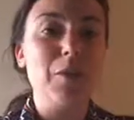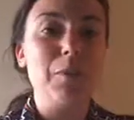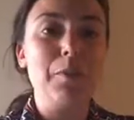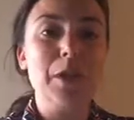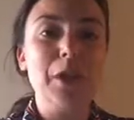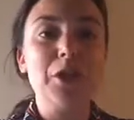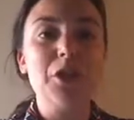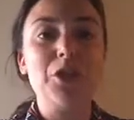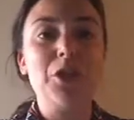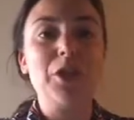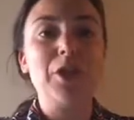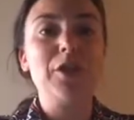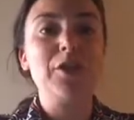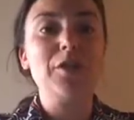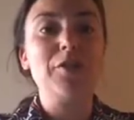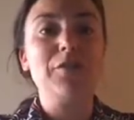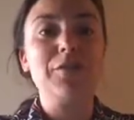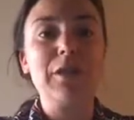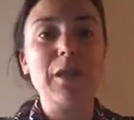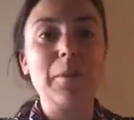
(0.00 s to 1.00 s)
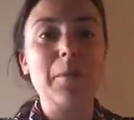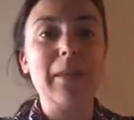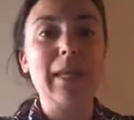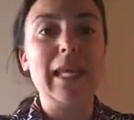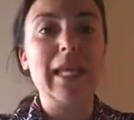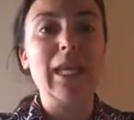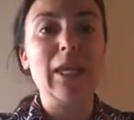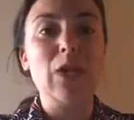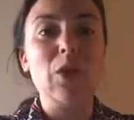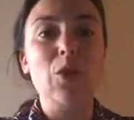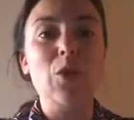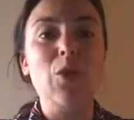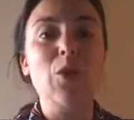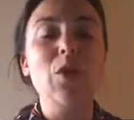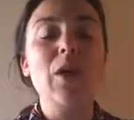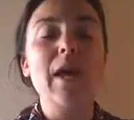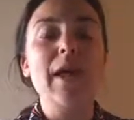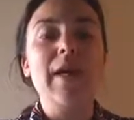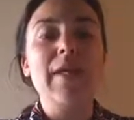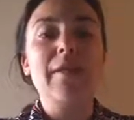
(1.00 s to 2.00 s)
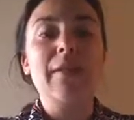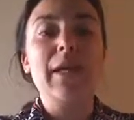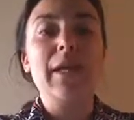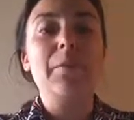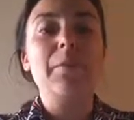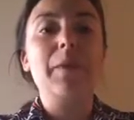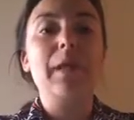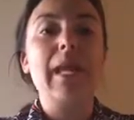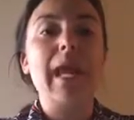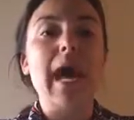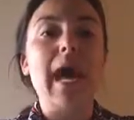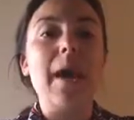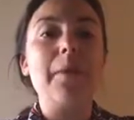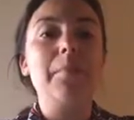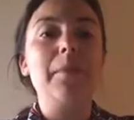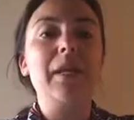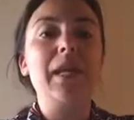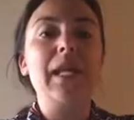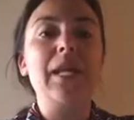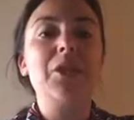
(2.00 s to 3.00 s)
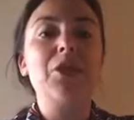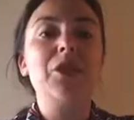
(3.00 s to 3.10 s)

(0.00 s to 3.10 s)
pictures of something new that's been happening.